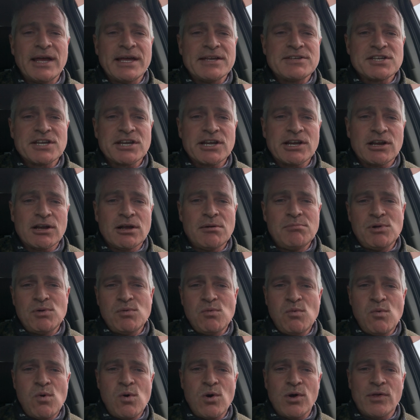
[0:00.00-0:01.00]
A terrible
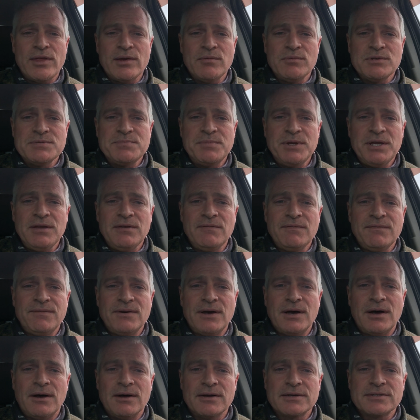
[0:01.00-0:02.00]
war that was being
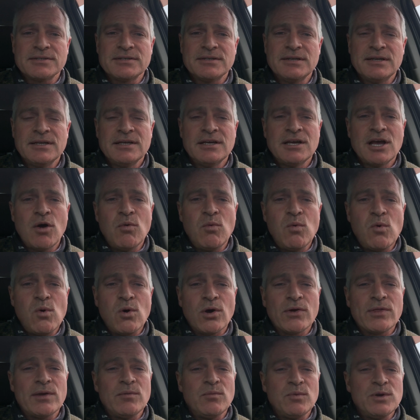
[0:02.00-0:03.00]
fought. A
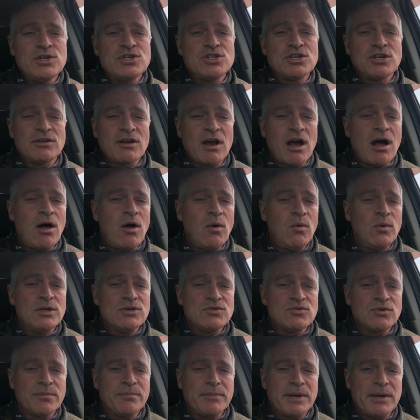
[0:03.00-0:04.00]
war that we should
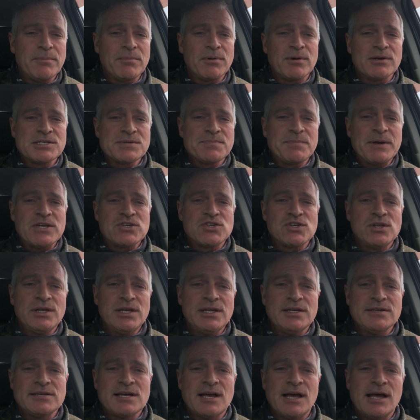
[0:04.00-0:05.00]
always remember,
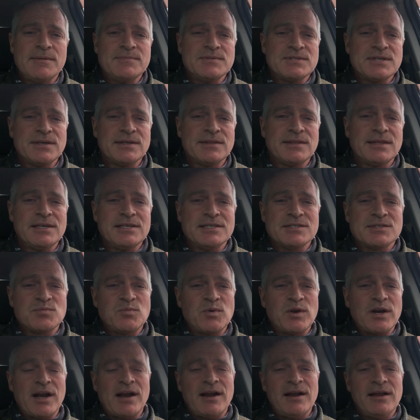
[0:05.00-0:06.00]
especially in times like this
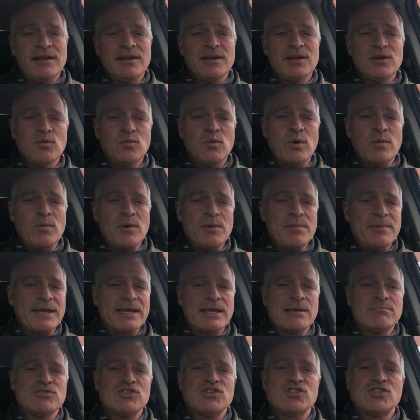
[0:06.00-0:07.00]
when we
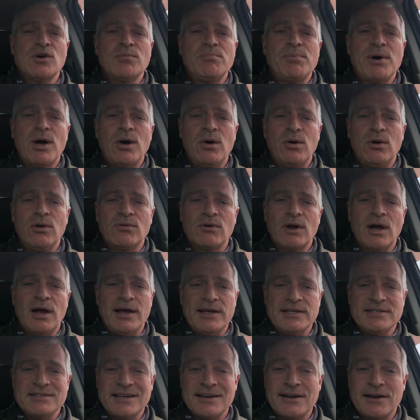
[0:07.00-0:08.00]
become so
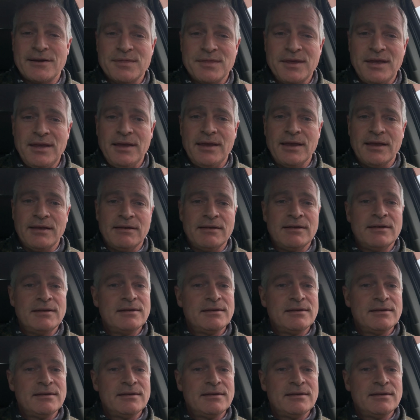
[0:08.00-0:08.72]
polarized in our thinking.